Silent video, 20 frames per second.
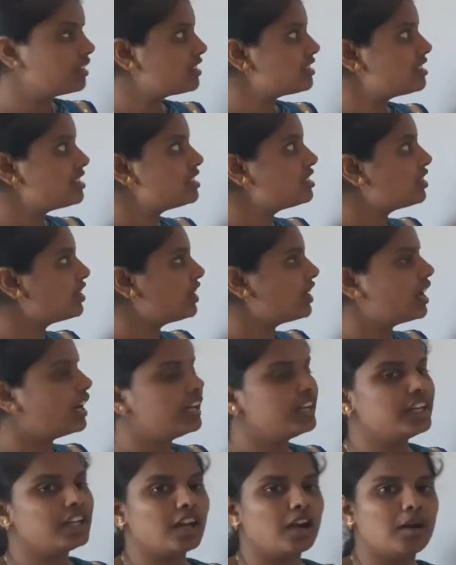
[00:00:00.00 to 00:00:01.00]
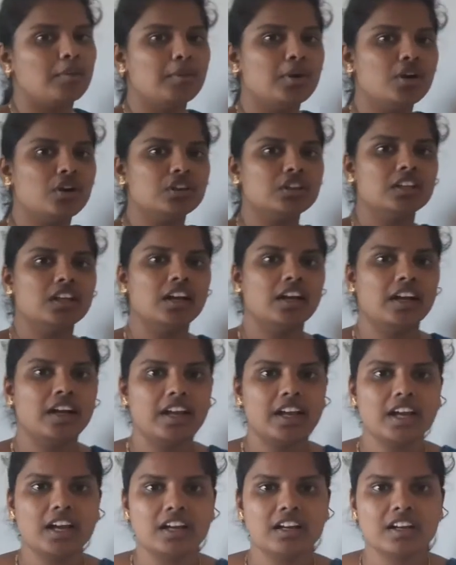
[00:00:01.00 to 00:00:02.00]
This is regarding about
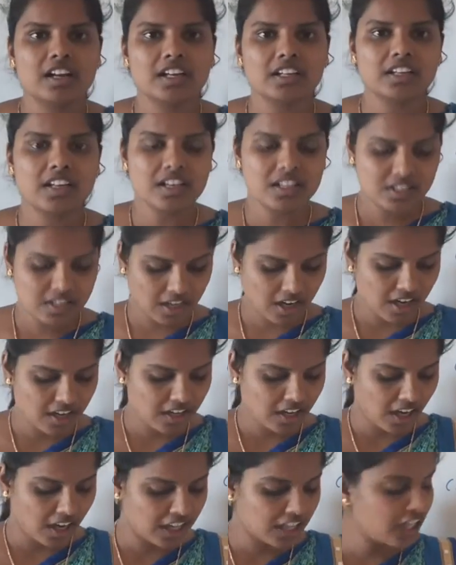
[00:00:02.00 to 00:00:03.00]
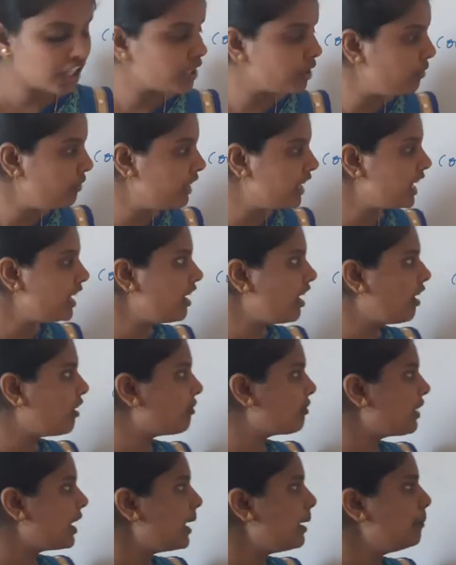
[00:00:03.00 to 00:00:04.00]
a conductance and conductivity
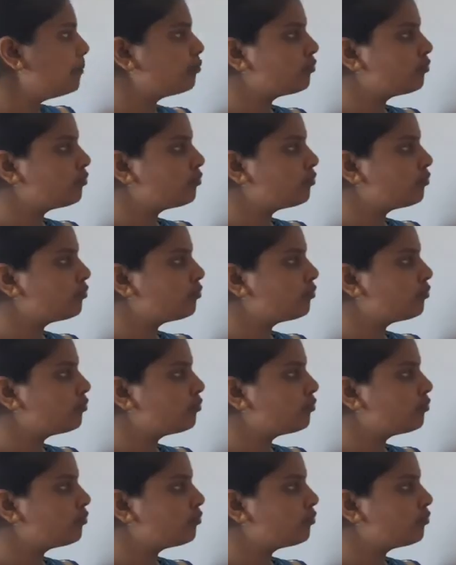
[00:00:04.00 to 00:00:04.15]
of a